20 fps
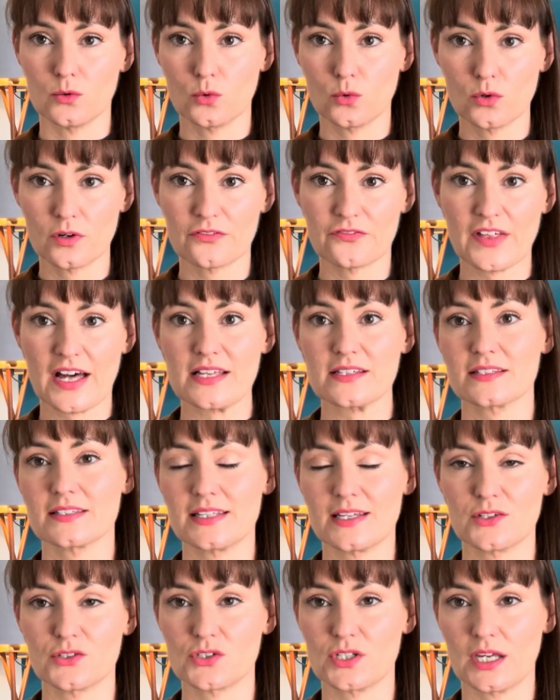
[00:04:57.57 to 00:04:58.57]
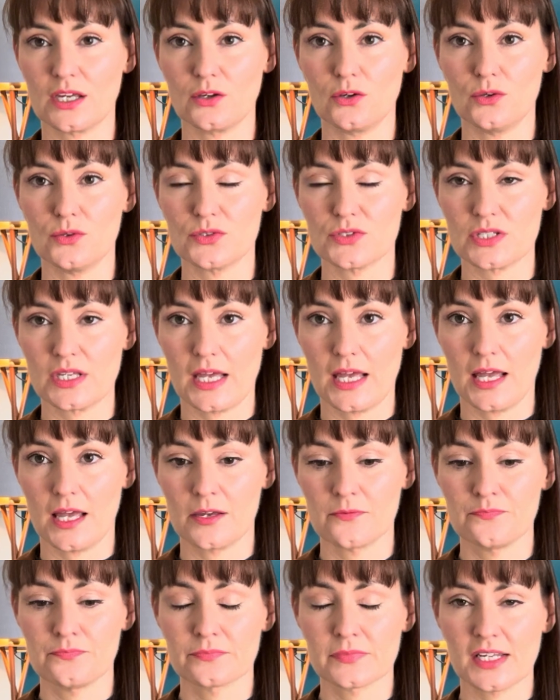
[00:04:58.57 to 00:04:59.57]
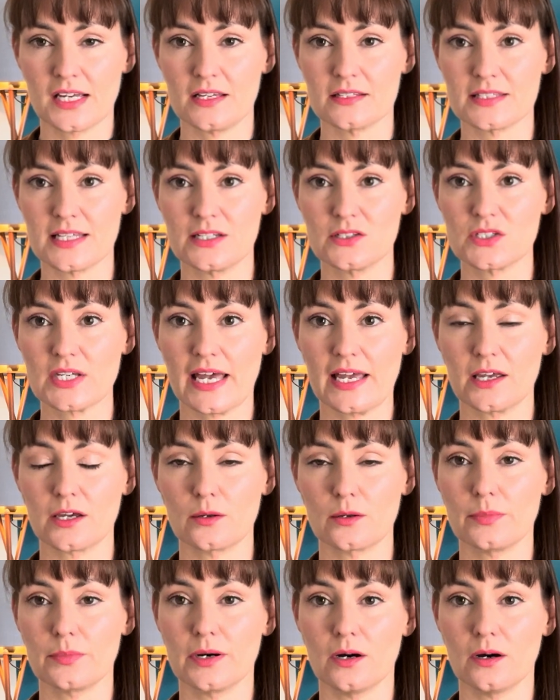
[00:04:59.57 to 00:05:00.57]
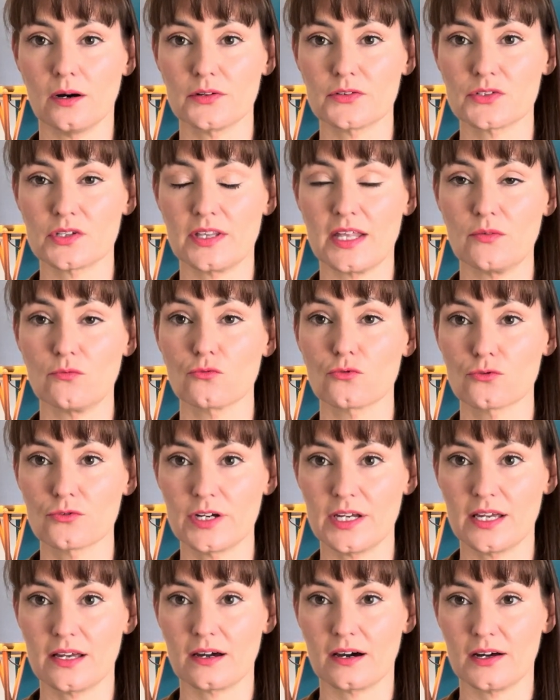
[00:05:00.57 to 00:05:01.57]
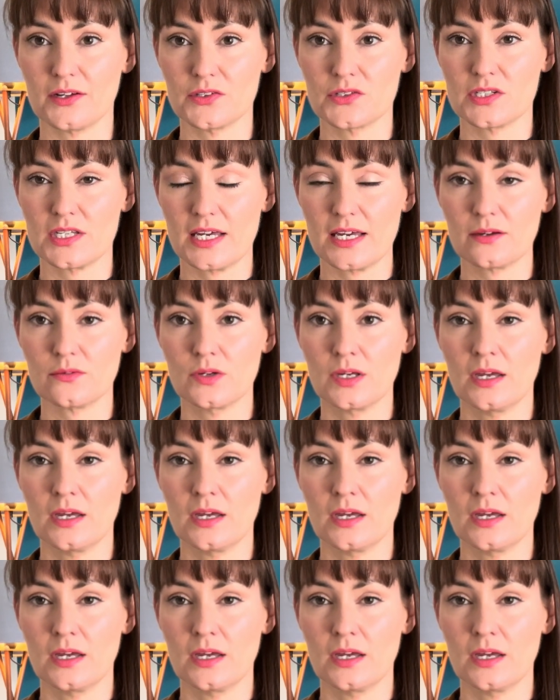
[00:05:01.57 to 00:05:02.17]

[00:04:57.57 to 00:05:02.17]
All of that stitching you see is then taken apart to then recut it.